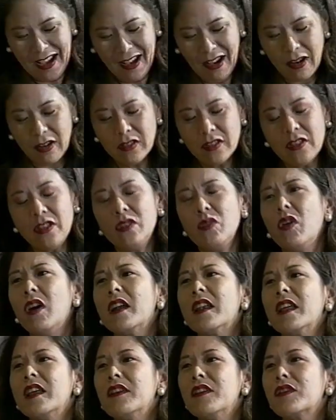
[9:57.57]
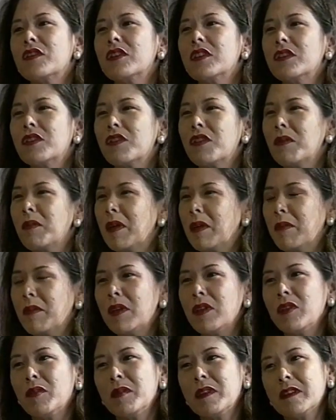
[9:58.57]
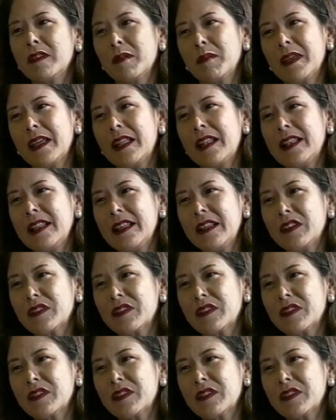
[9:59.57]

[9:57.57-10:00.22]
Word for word: How do you want history to remember you, Mister Manley?